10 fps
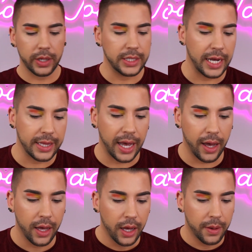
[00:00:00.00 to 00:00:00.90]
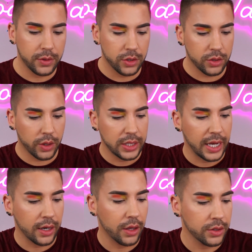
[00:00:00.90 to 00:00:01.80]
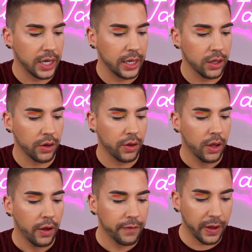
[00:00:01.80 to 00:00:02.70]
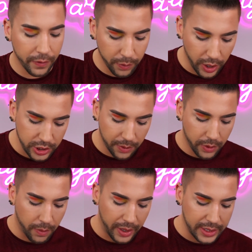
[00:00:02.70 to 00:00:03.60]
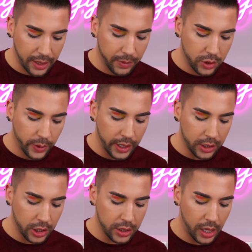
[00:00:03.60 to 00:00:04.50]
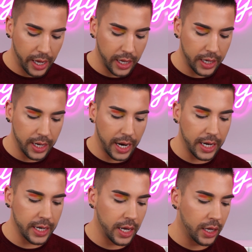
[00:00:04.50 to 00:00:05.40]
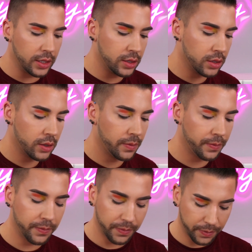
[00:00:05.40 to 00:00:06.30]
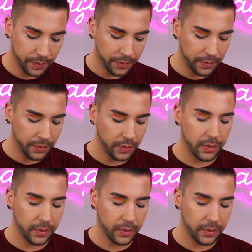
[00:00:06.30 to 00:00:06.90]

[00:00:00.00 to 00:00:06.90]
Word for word: we're going to take that. I'm just going to take another tiny little fluffy brush. I'm going to mix it in between just like Nadi does the transition